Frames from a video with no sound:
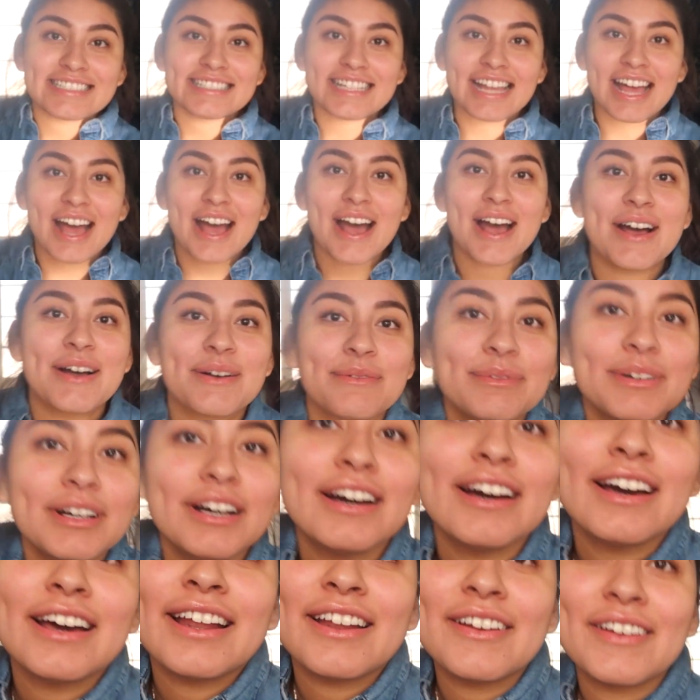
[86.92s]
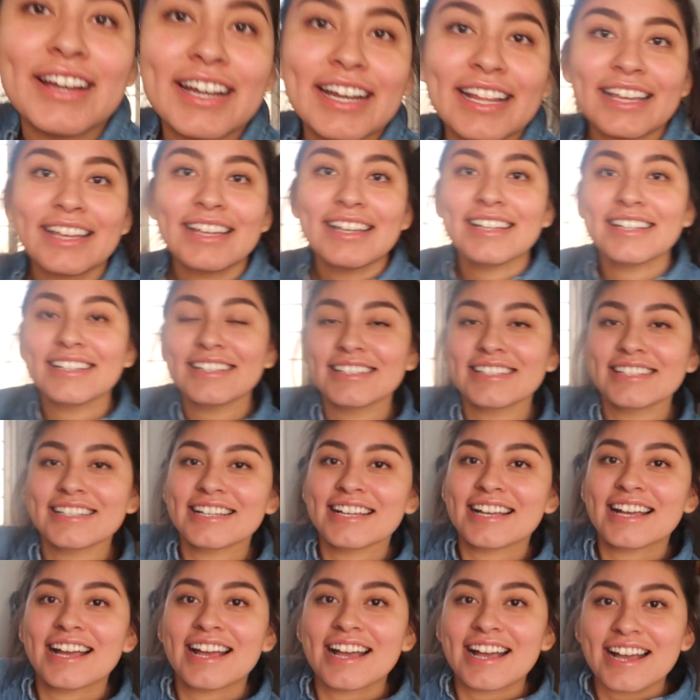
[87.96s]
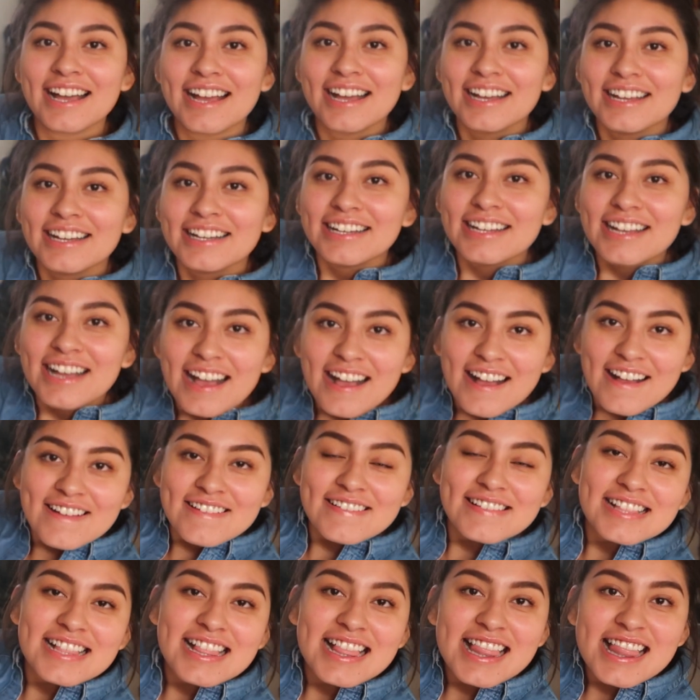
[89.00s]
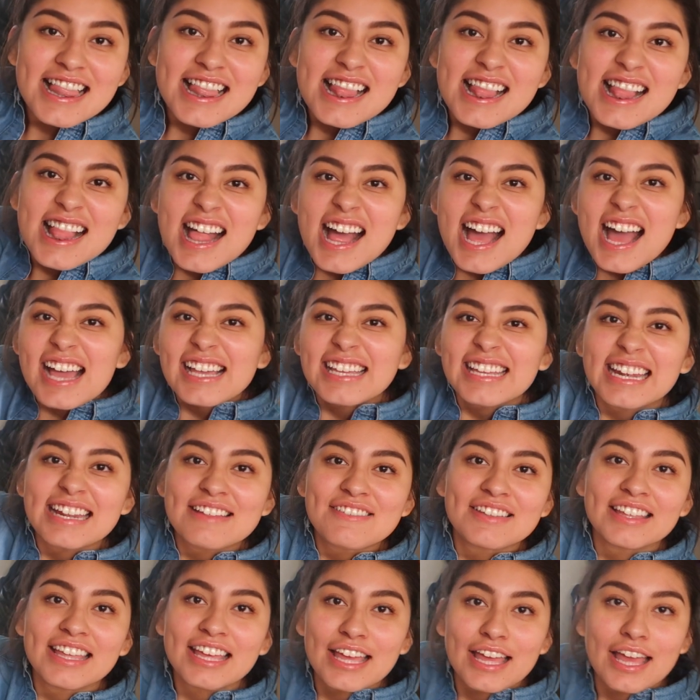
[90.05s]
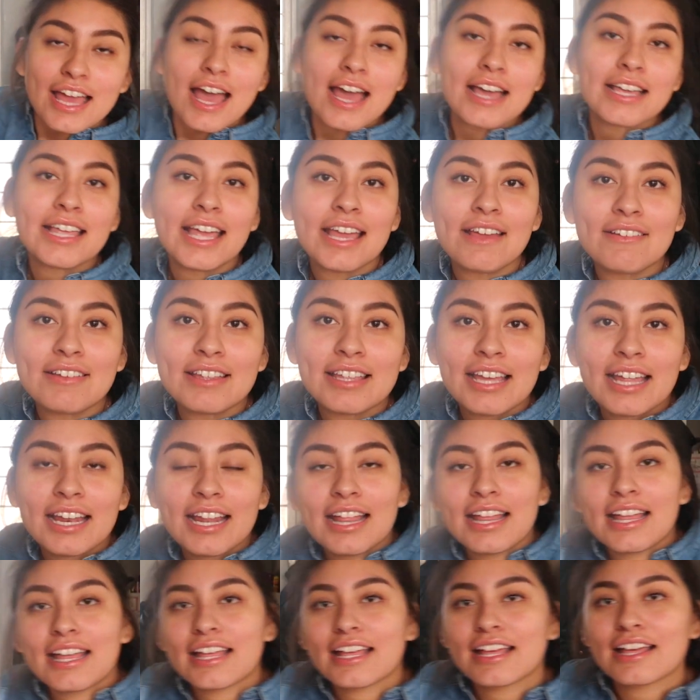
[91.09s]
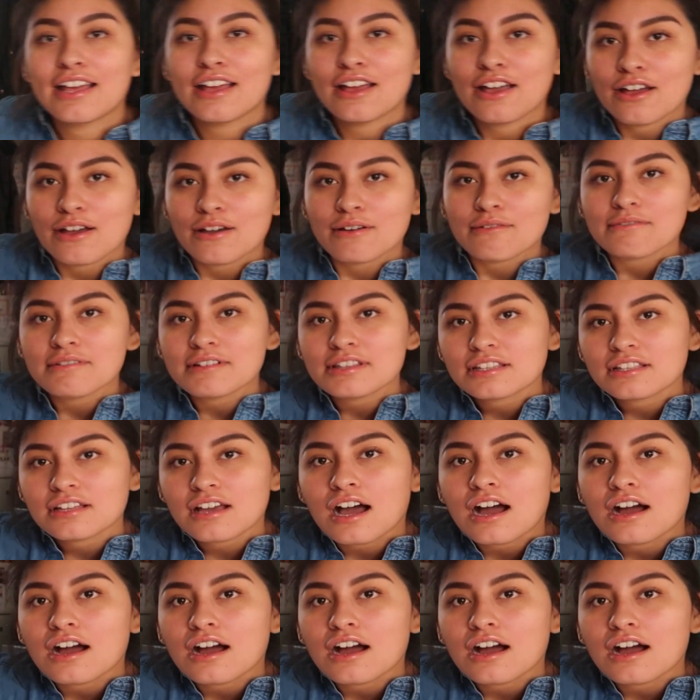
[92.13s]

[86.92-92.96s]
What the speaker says: some, ready? I can't even get it with